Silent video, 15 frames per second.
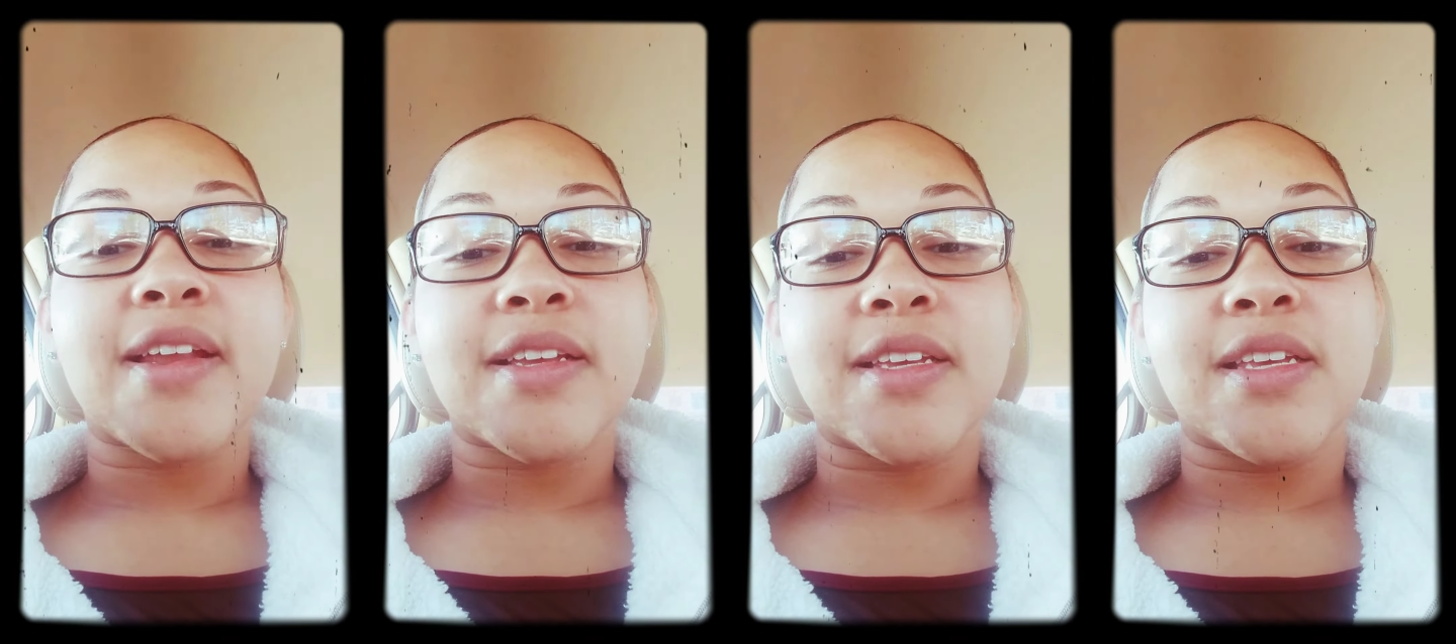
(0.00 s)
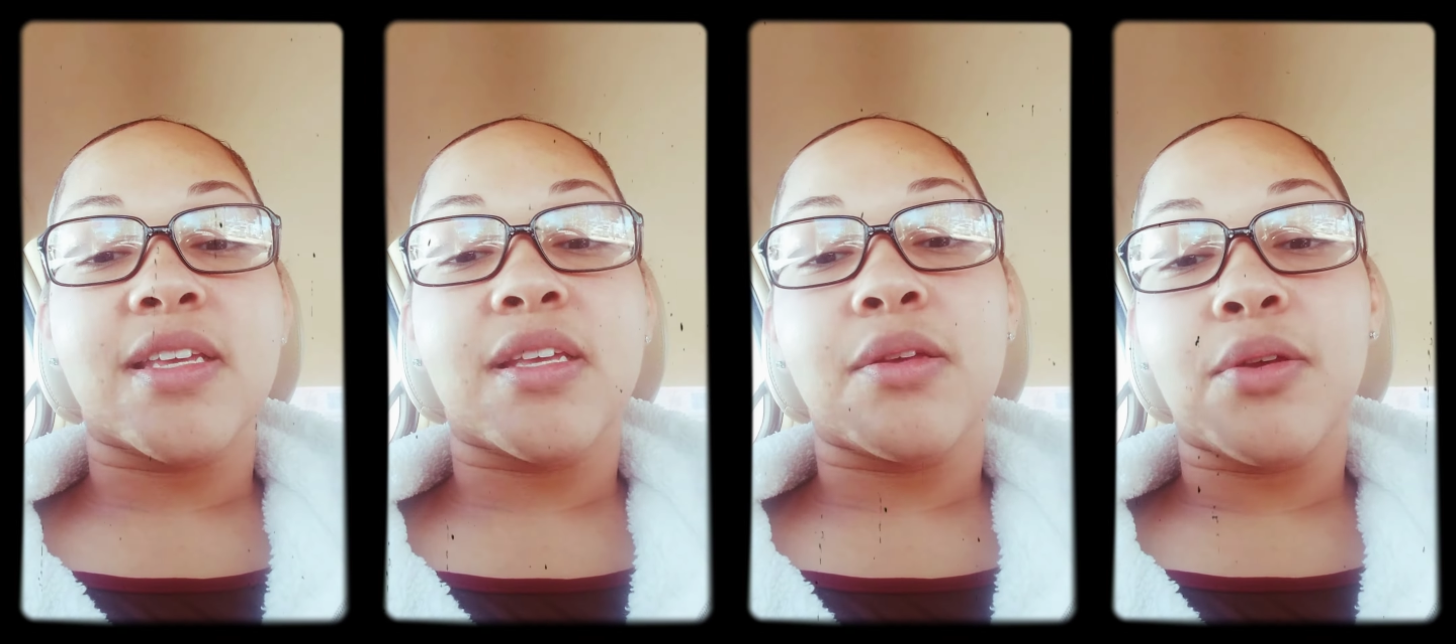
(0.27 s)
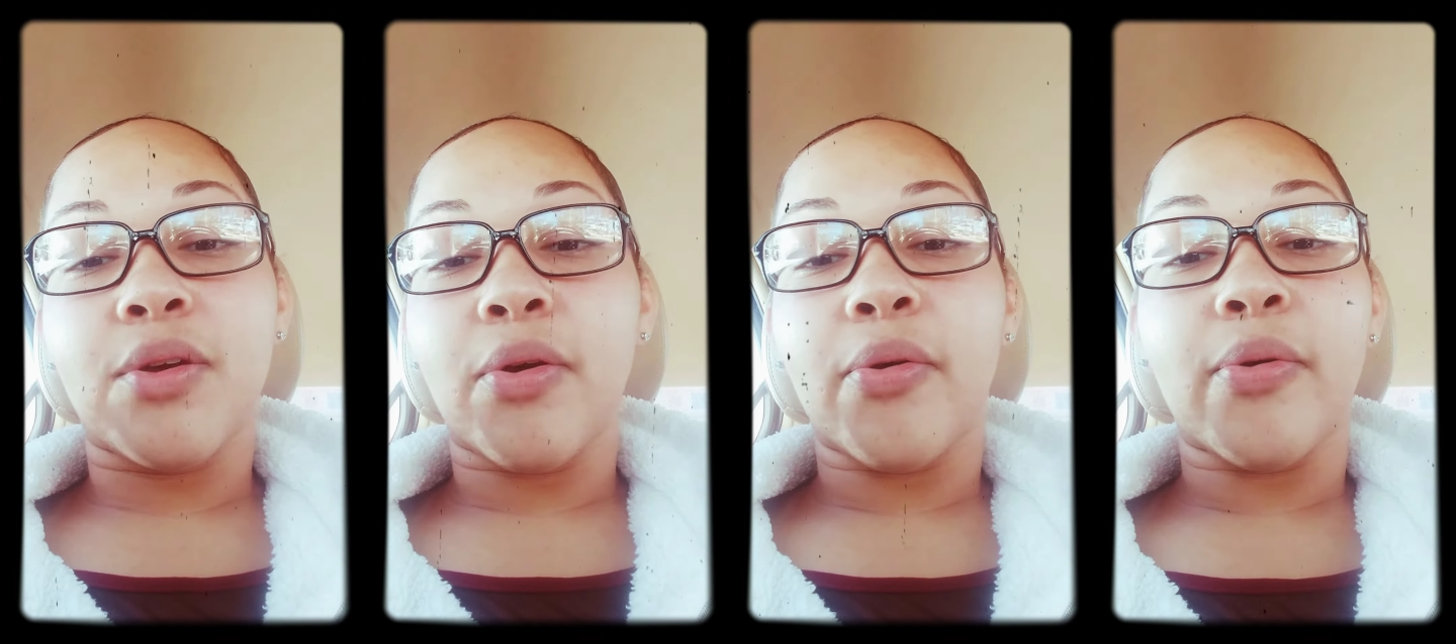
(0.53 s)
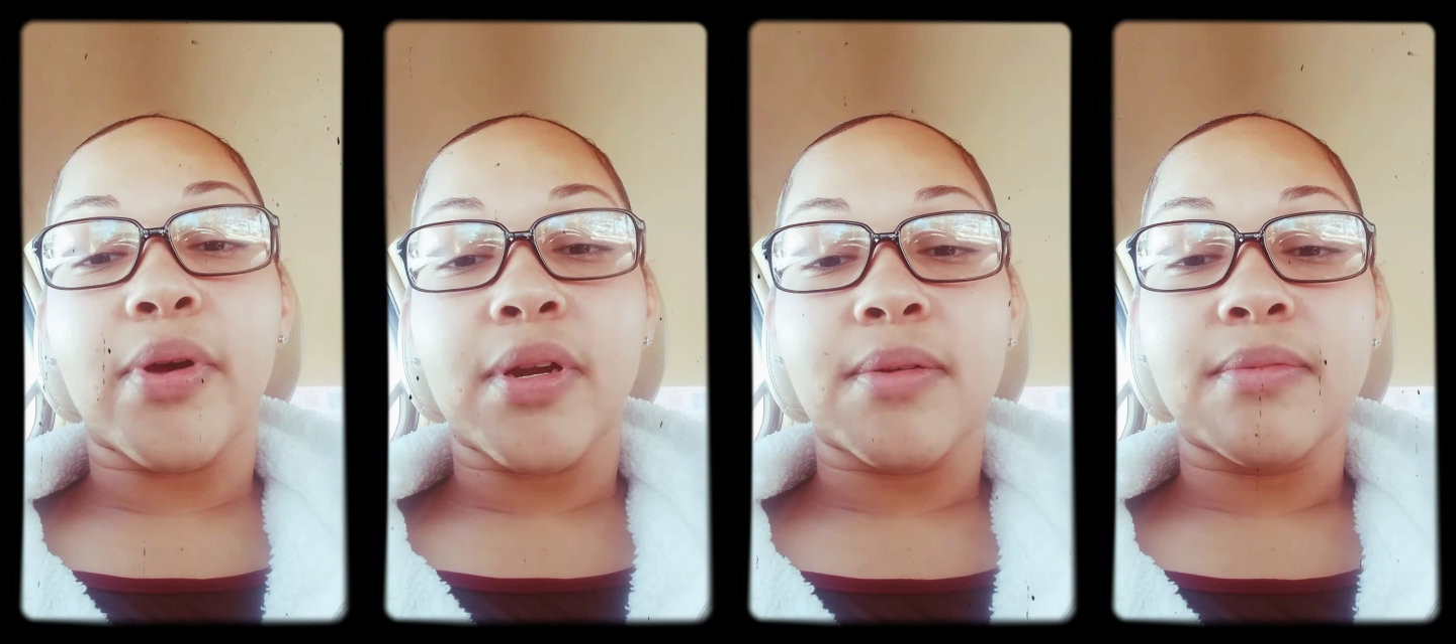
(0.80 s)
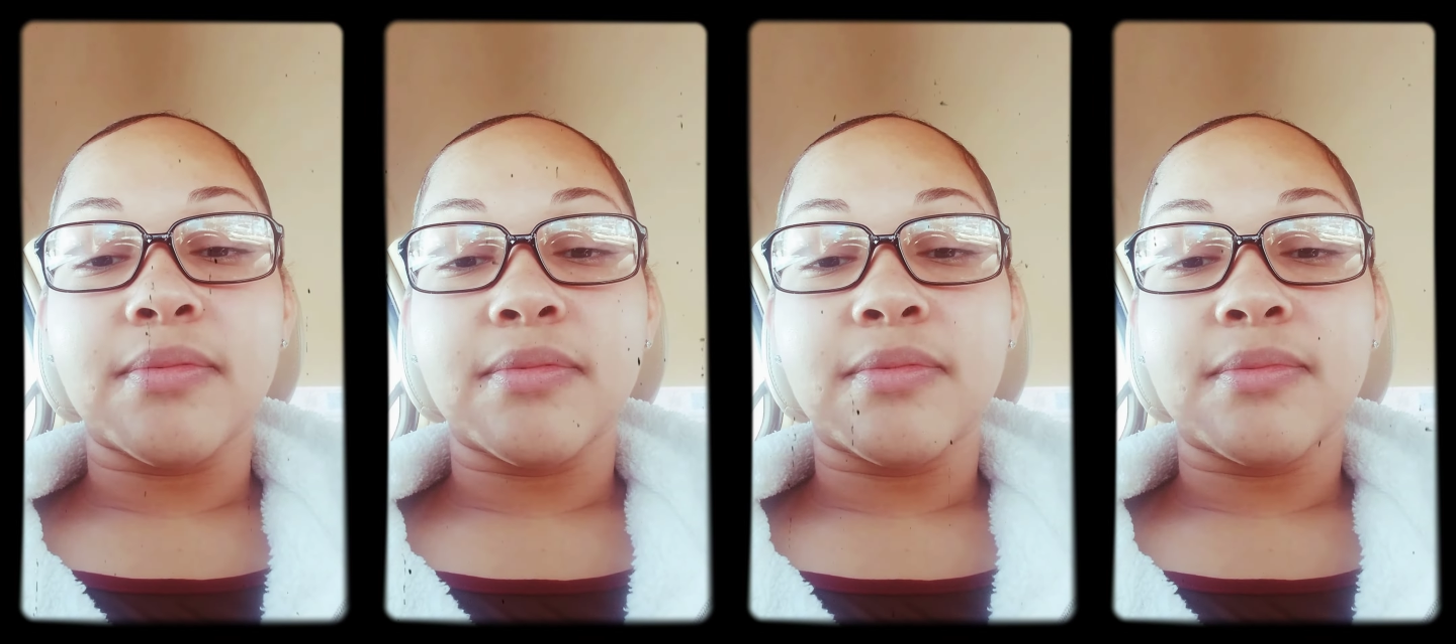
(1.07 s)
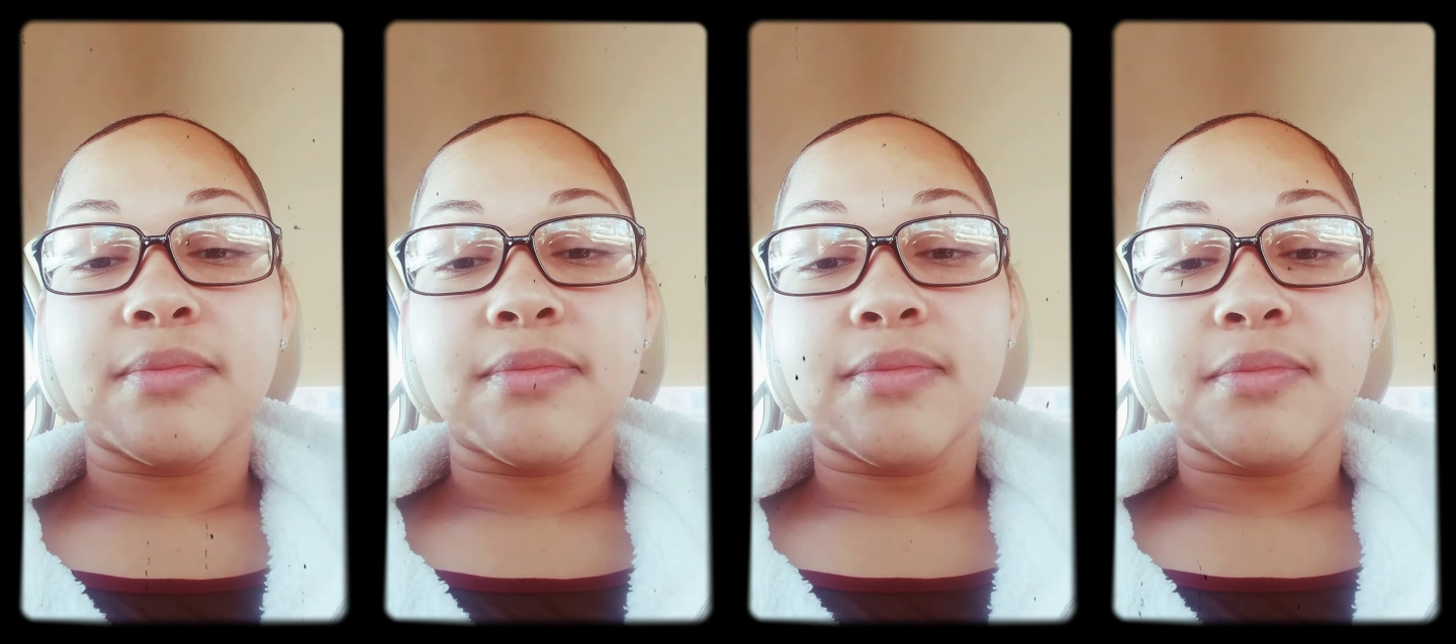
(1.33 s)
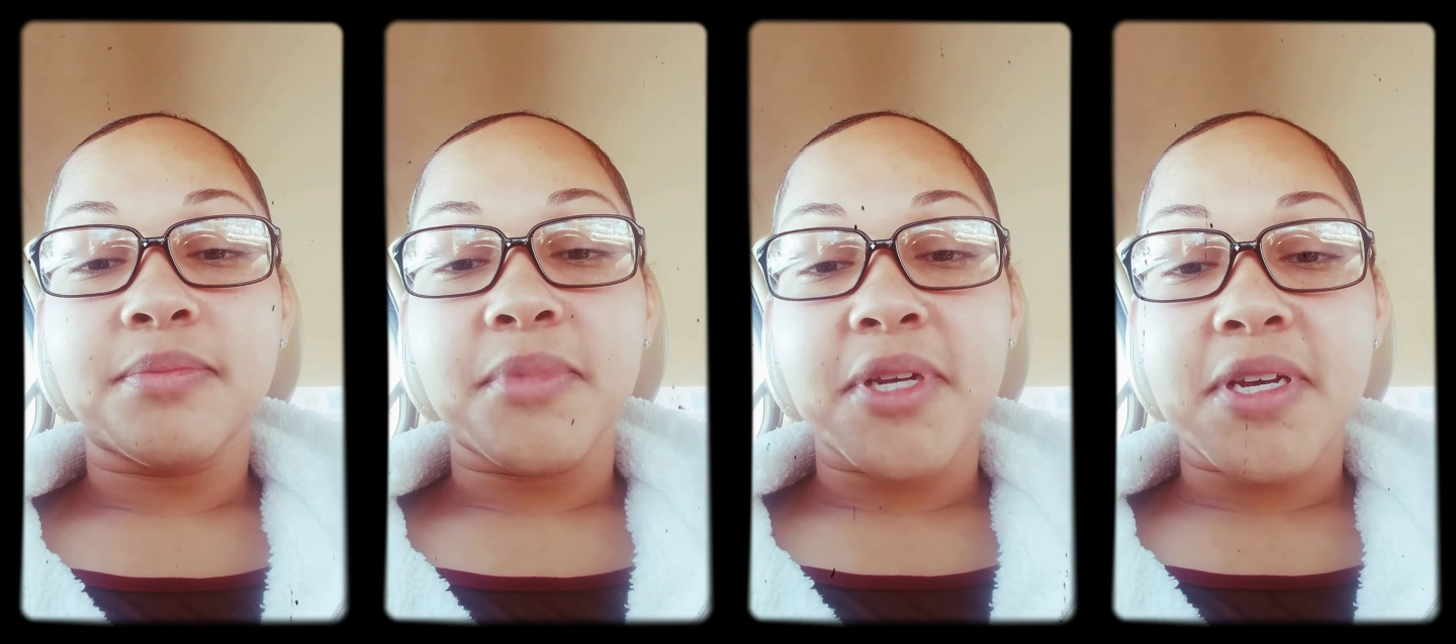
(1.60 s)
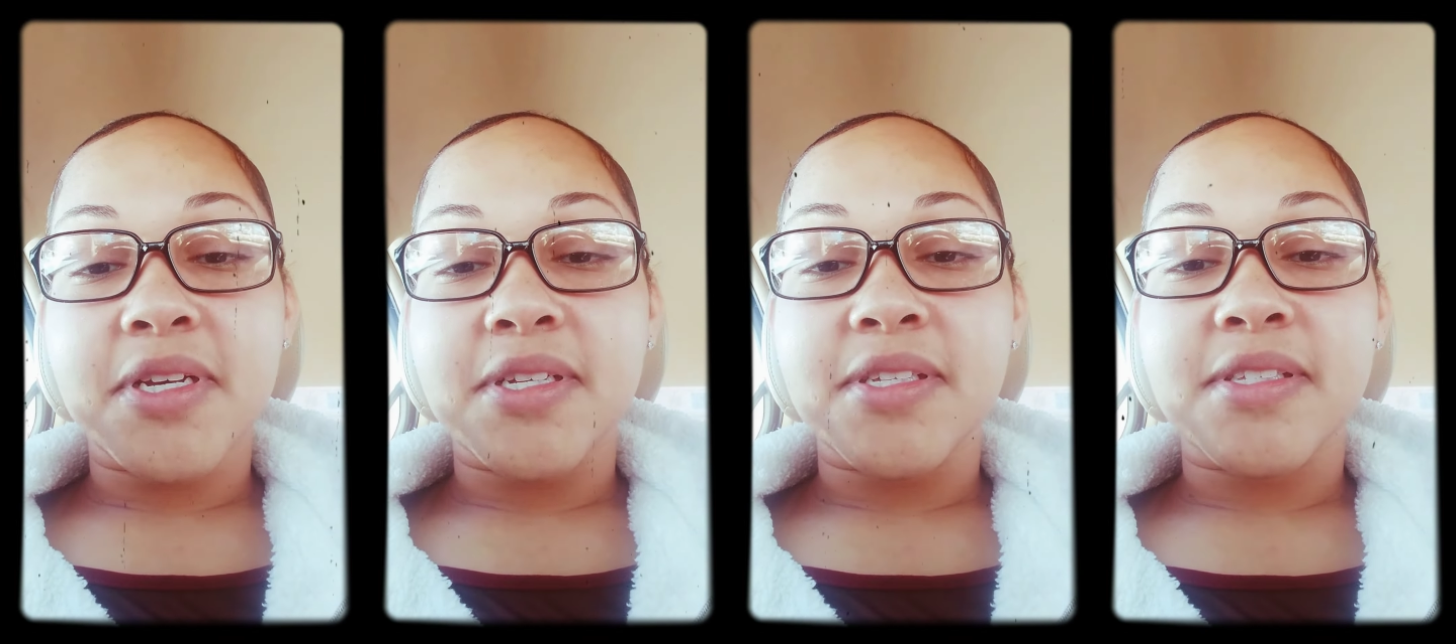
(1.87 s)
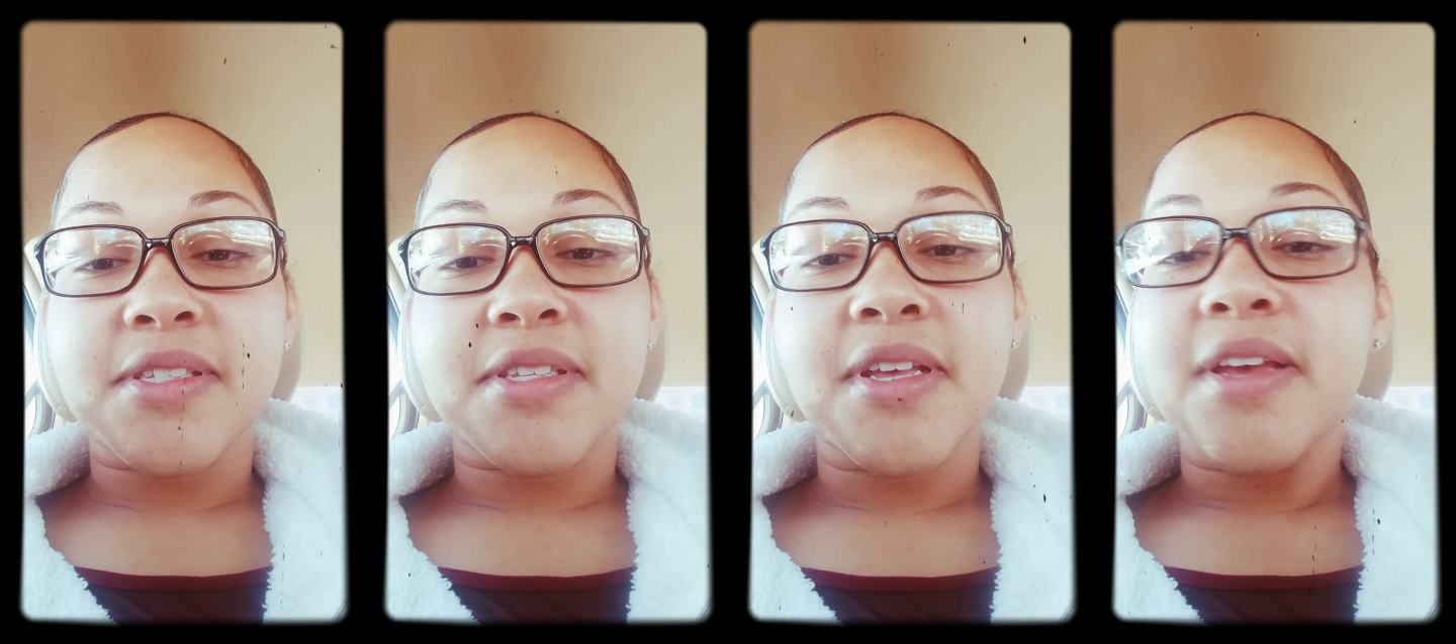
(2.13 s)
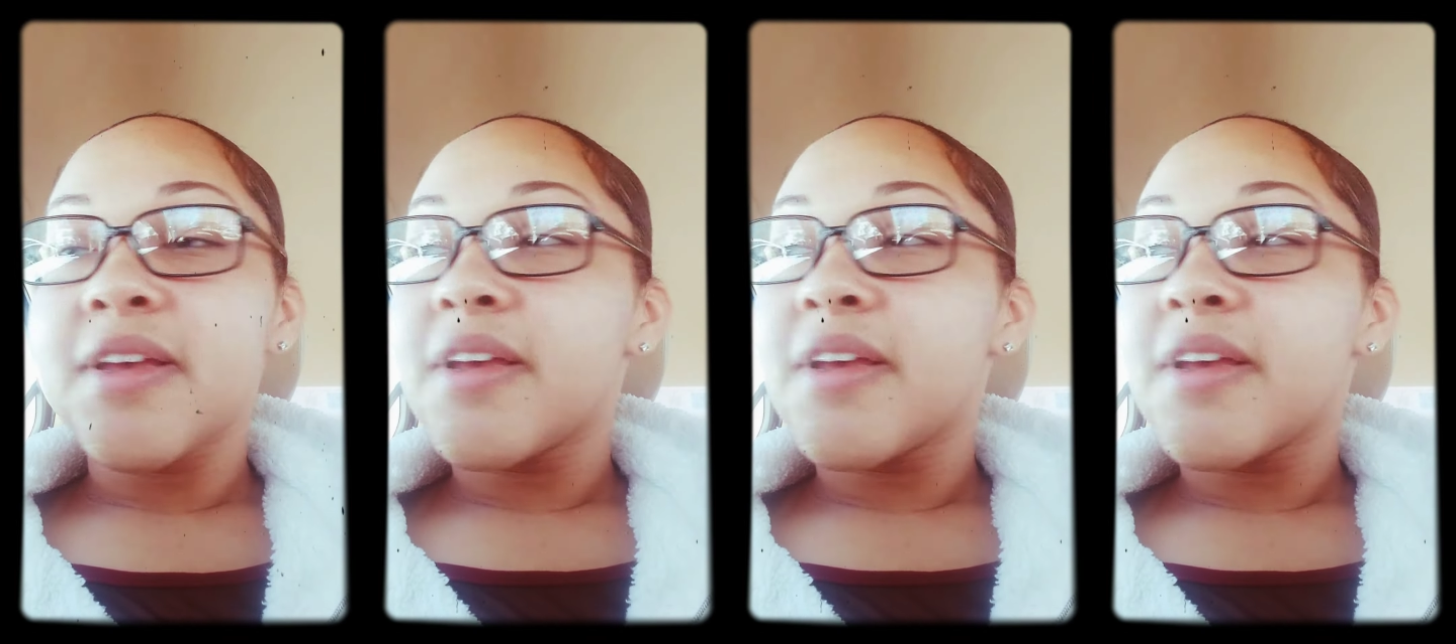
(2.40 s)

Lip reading: to keep going. Because